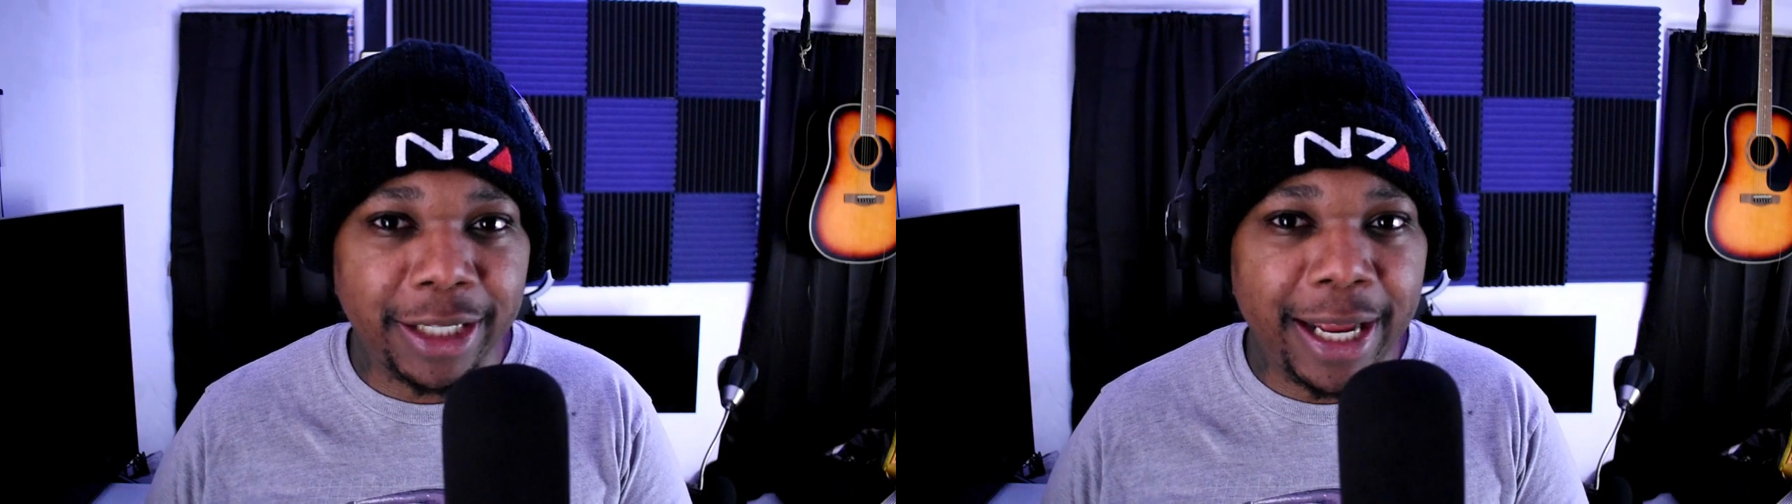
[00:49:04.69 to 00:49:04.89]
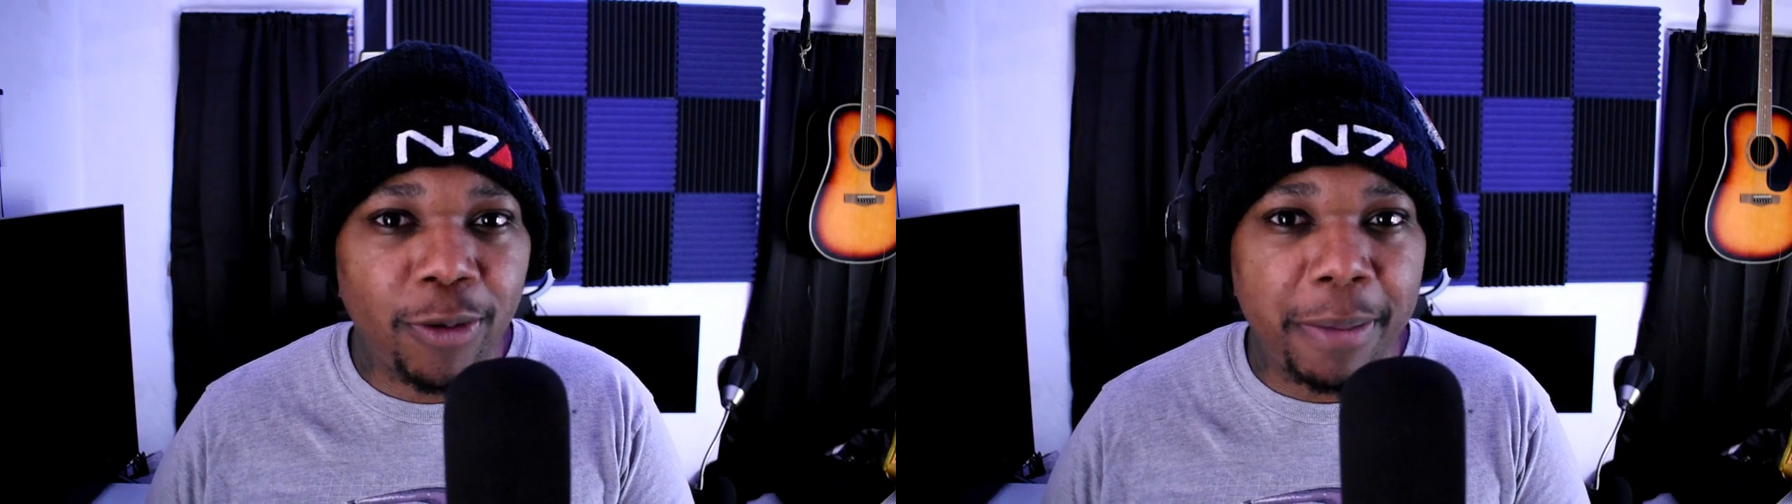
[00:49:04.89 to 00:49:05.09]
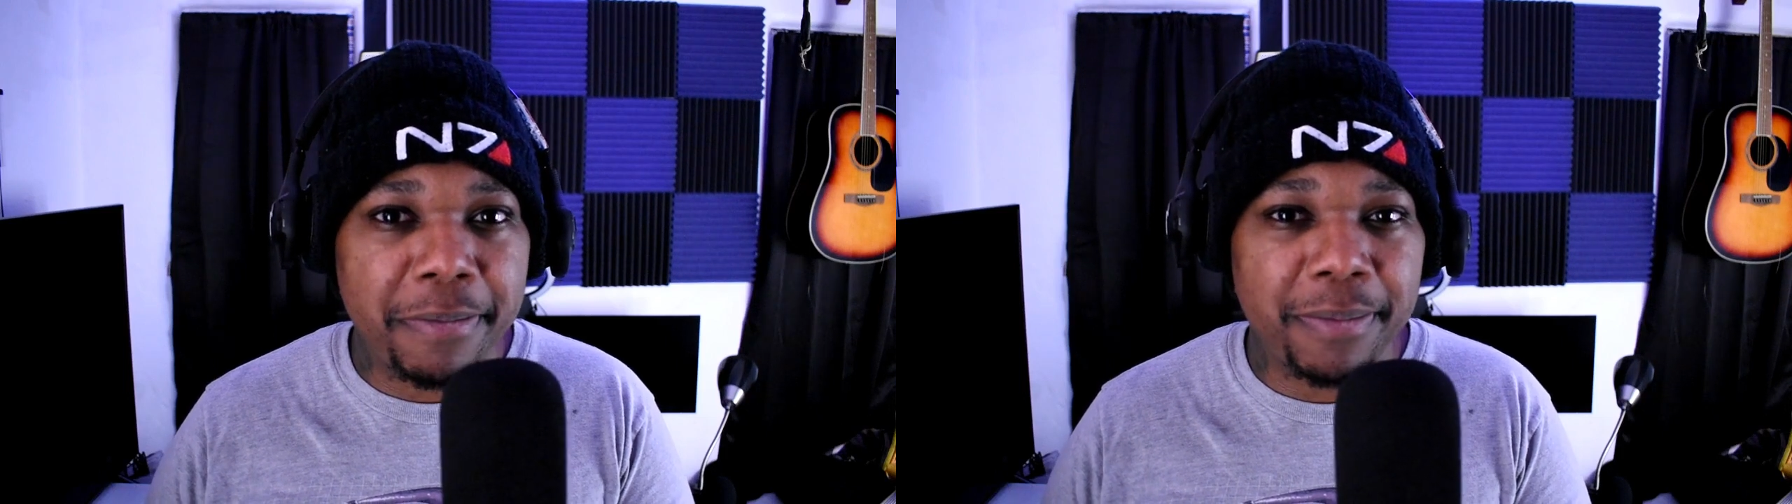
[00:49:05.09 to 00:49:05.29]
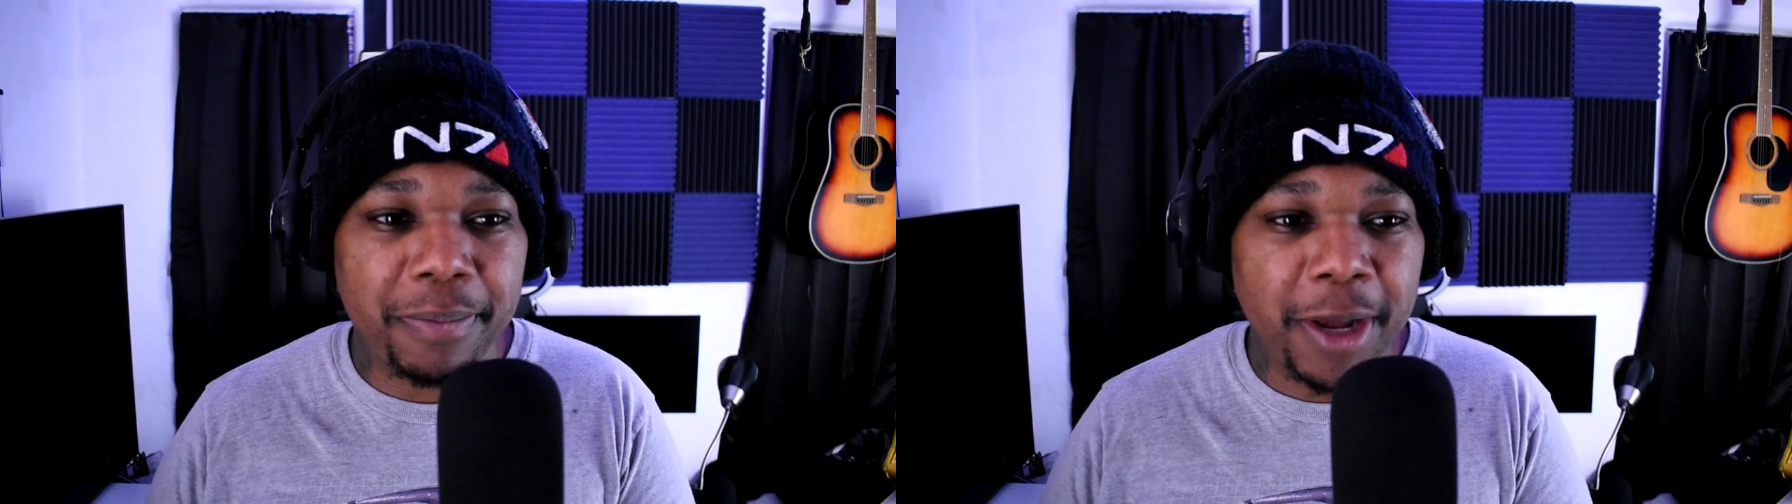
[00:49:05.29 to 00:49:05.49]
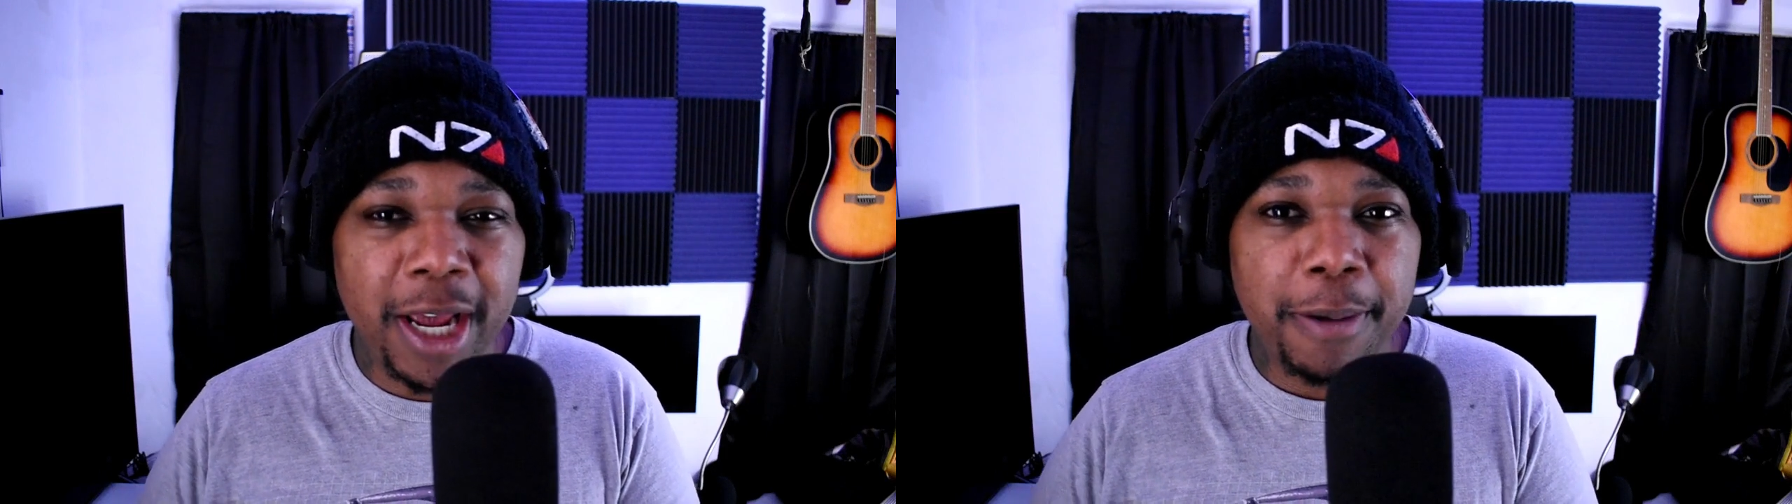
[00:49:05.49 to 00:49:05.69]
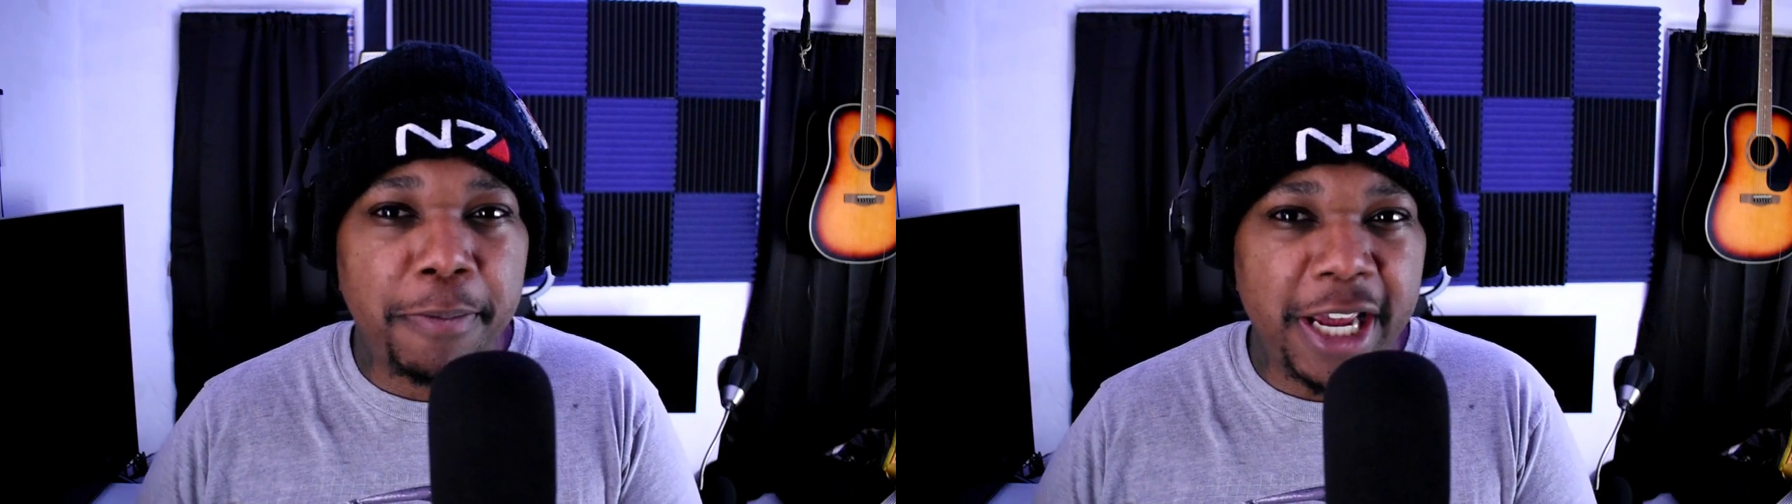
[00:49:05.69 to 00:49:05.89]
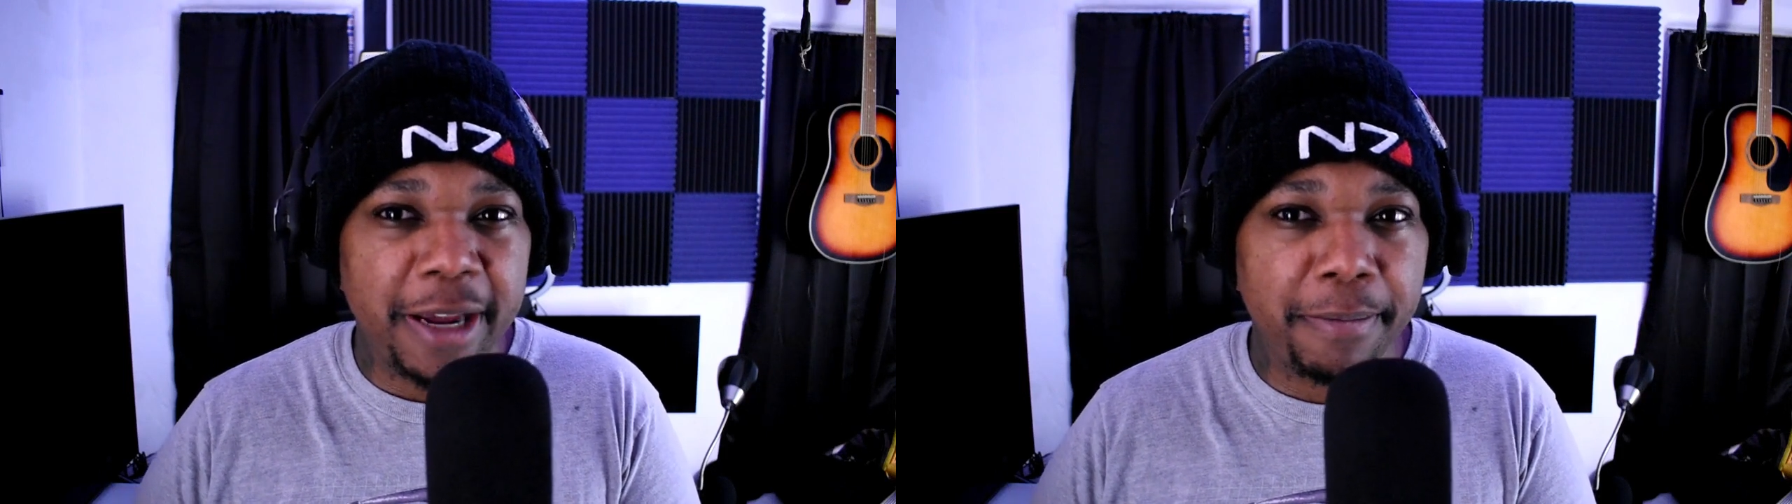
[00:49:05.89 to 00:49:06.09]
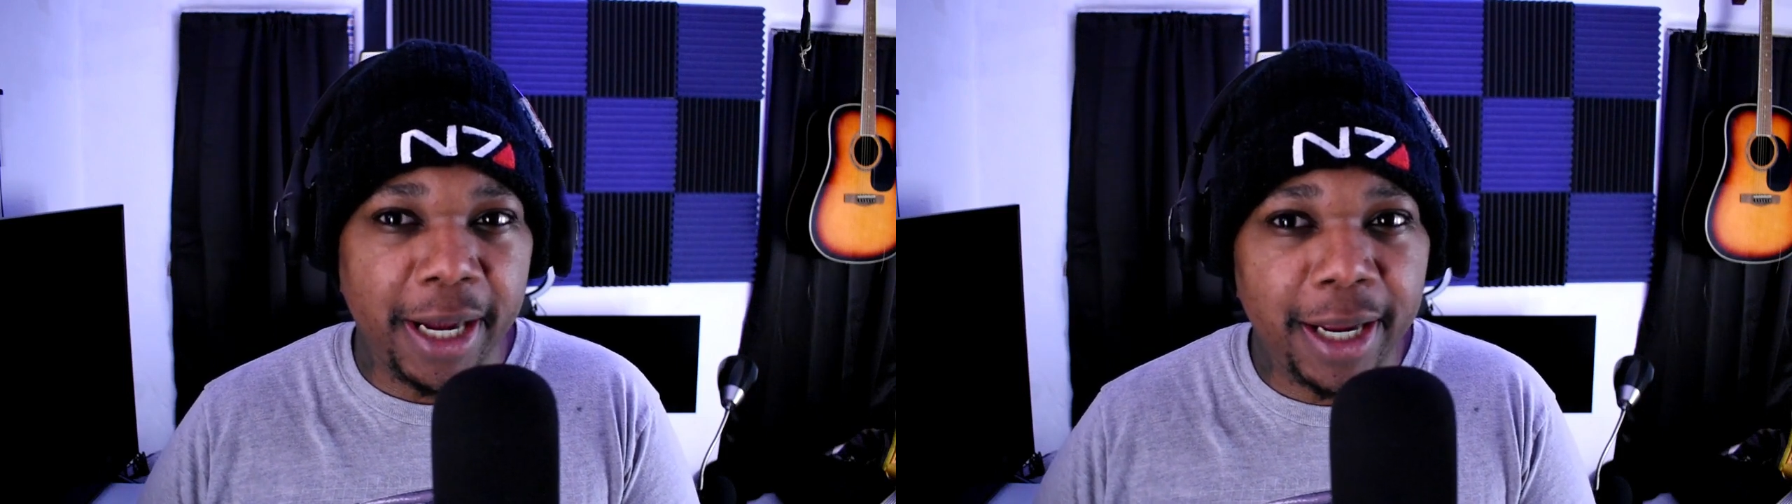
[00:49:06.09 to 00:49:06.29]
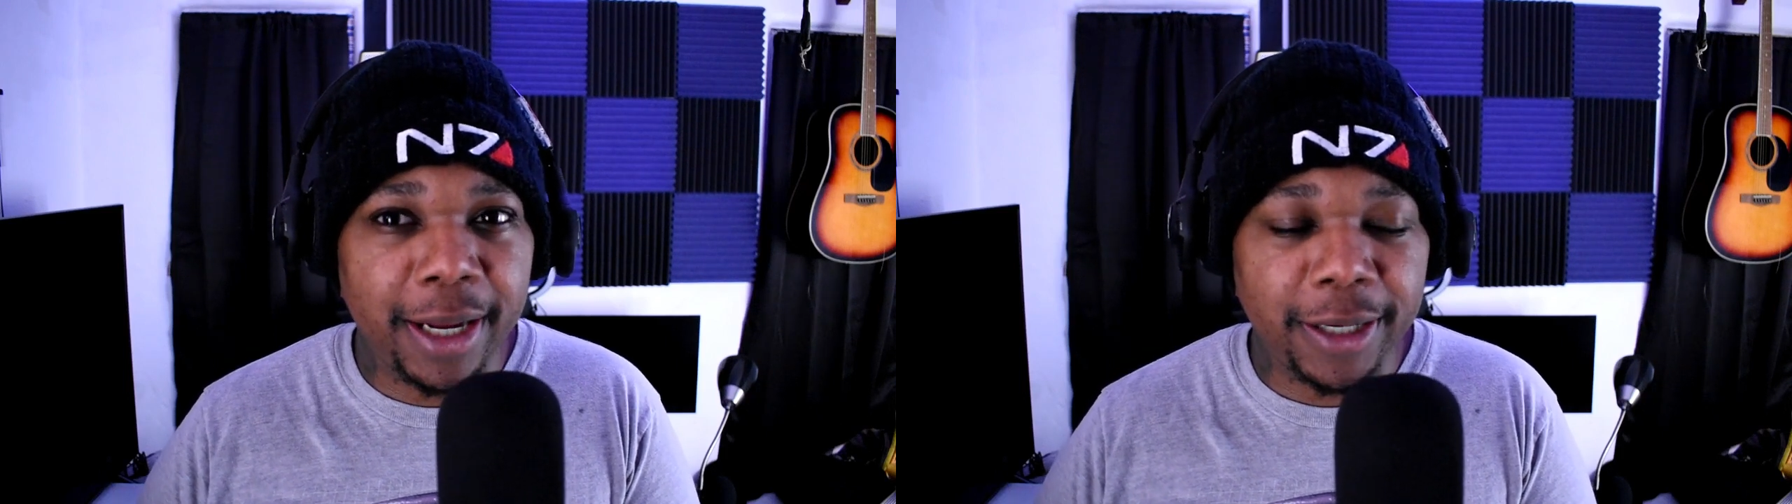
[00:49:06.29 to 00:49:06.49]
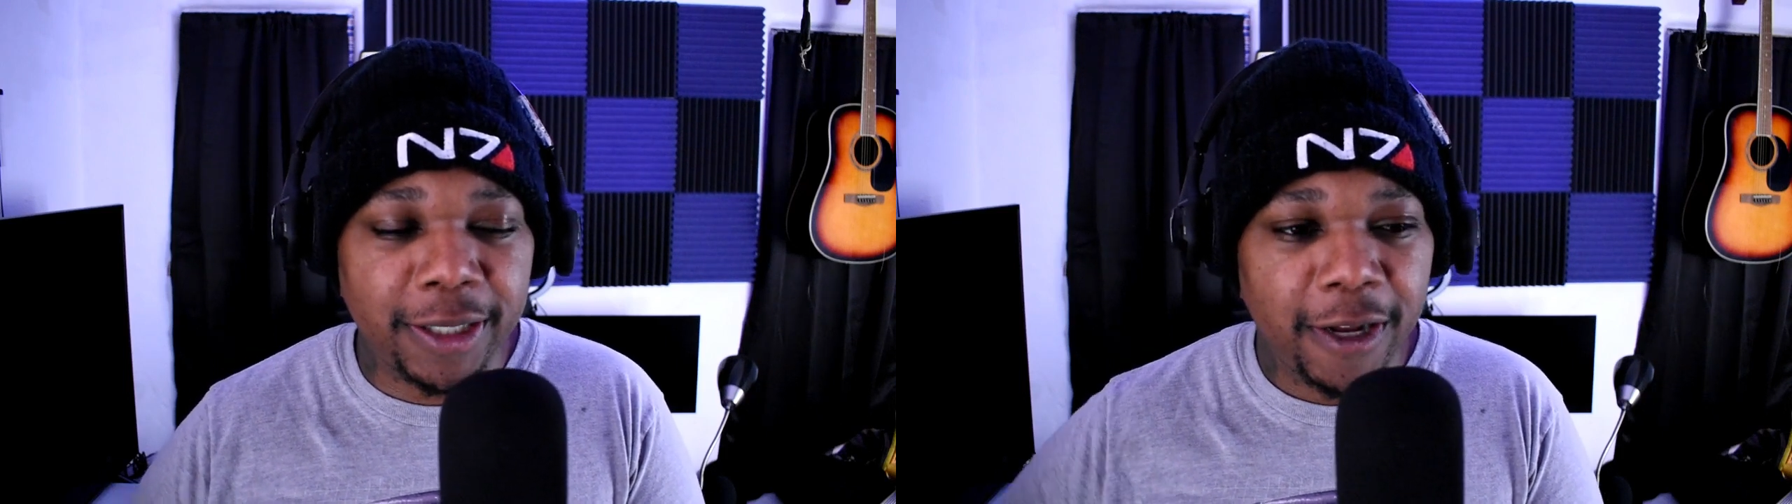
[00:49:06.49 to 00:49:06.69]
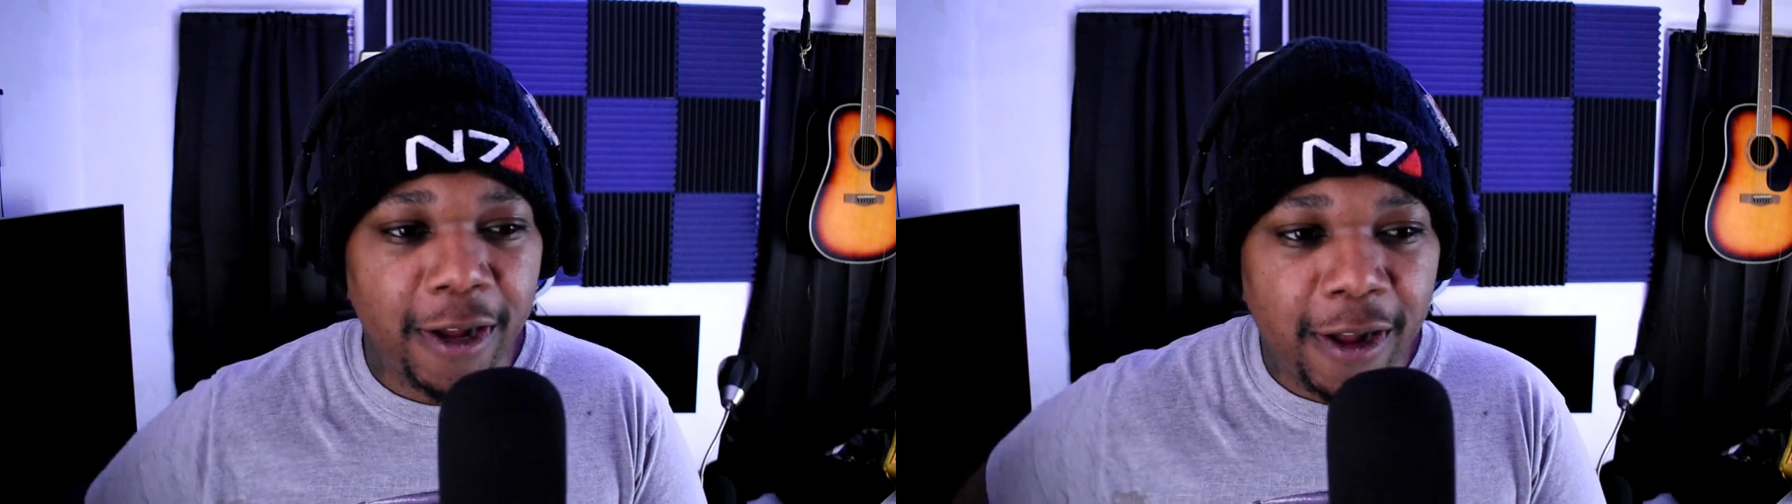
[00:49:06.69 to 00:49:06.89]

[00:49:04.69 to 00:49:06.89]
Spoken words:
They know what being mean is.